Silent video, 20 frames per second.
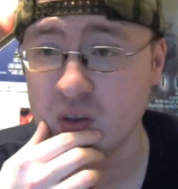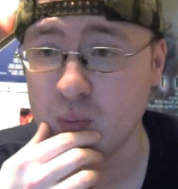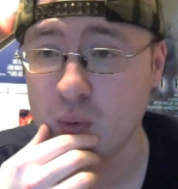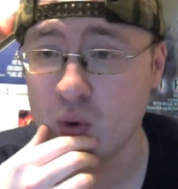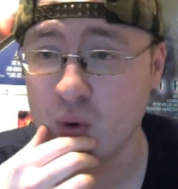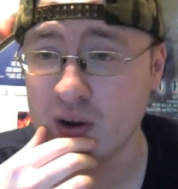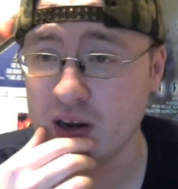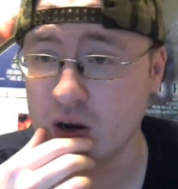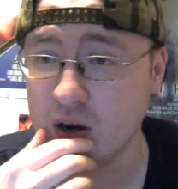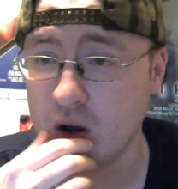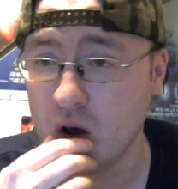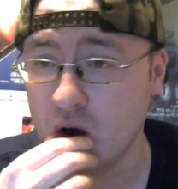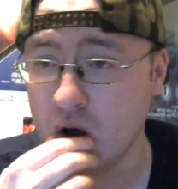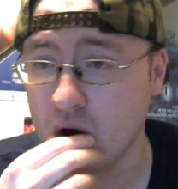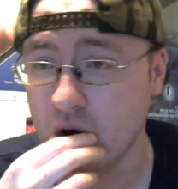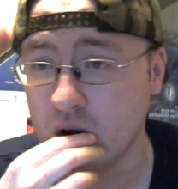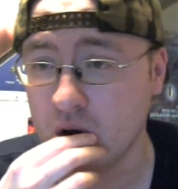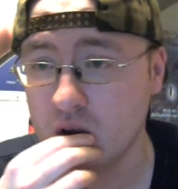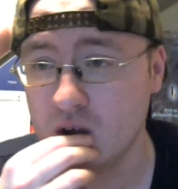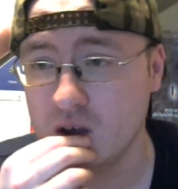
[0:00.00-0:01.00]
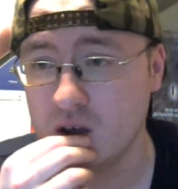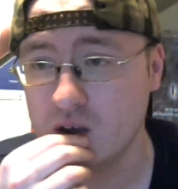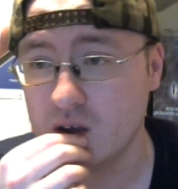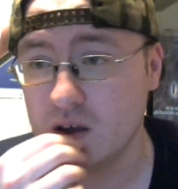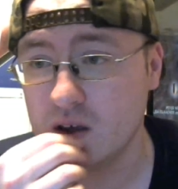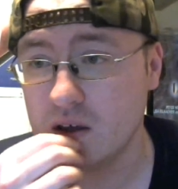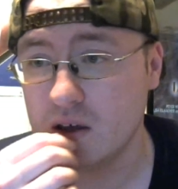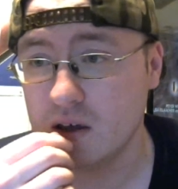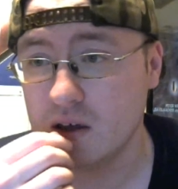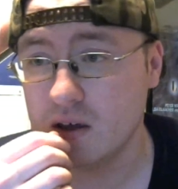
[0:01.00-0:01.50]
the point at all.
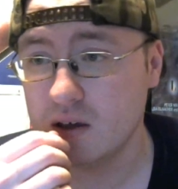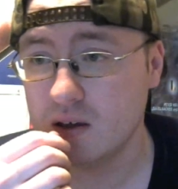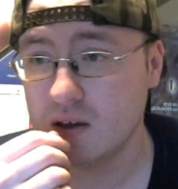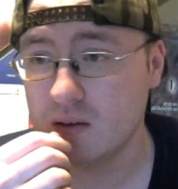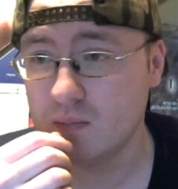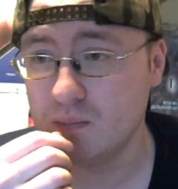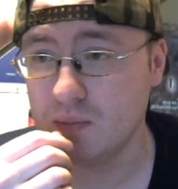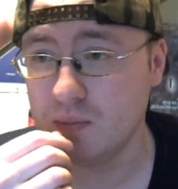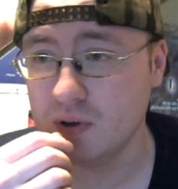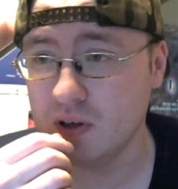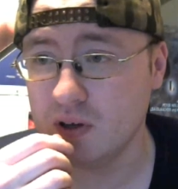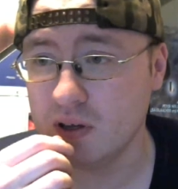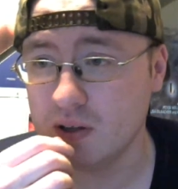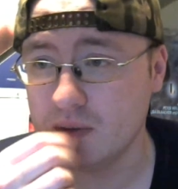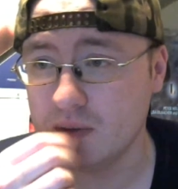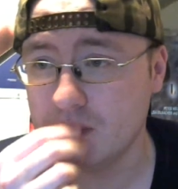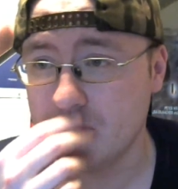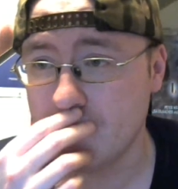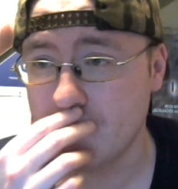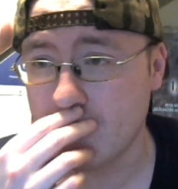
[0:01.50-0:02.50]
But